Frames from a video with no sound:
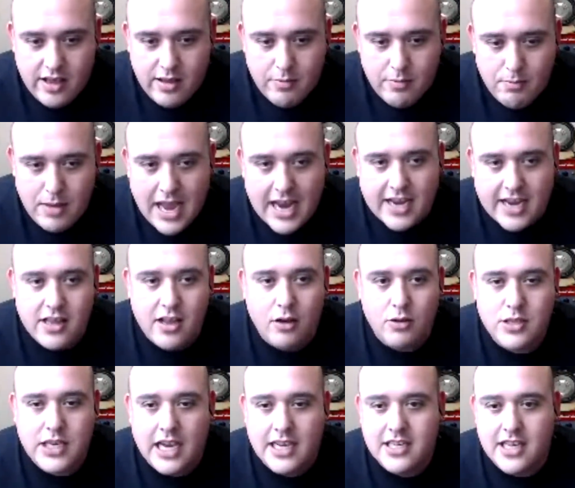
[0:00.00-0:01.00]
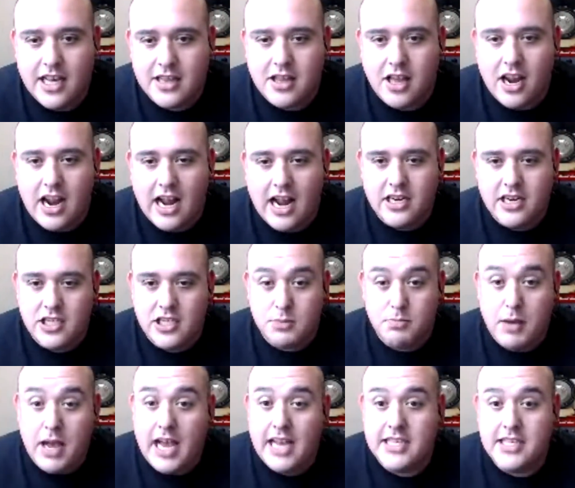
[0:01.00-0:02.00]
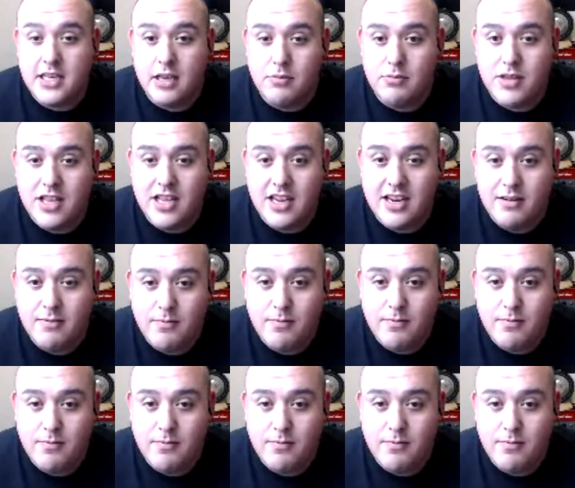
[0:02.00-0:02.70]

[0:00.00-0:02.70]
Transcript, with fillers: back in those days, I thought I could just buy something